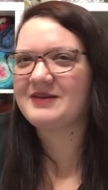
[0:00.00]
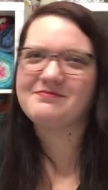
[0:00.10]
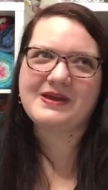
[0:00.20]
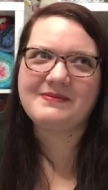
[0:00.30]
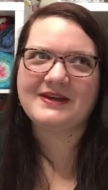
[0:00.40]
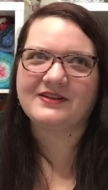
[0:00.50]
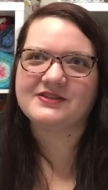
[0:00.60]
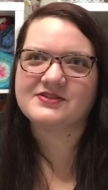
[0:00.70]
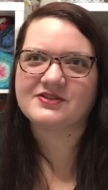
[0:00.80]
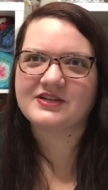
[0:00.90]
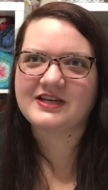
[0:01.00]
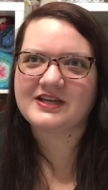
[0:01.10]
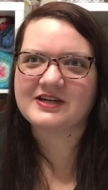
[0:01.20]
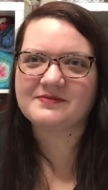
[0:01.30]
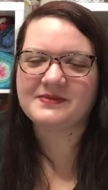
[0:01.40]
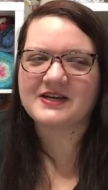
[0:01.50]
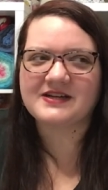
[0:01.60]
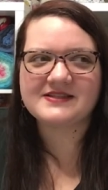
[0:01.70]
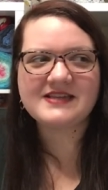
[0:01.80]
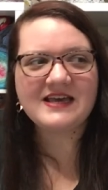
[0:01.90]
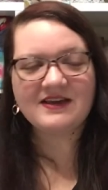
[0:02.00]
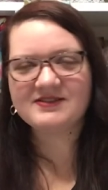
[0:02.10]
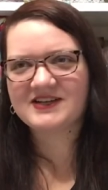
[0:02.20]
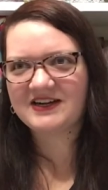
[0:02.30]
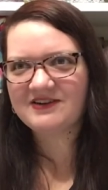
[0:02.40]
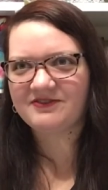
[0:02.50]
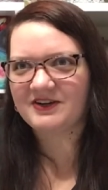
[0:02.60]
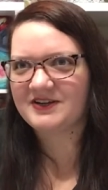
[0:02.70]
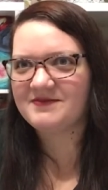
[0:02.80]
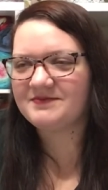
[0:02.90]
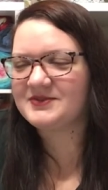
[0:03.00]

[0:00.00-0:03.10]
and maybe I'll insert it here because it was kind of fun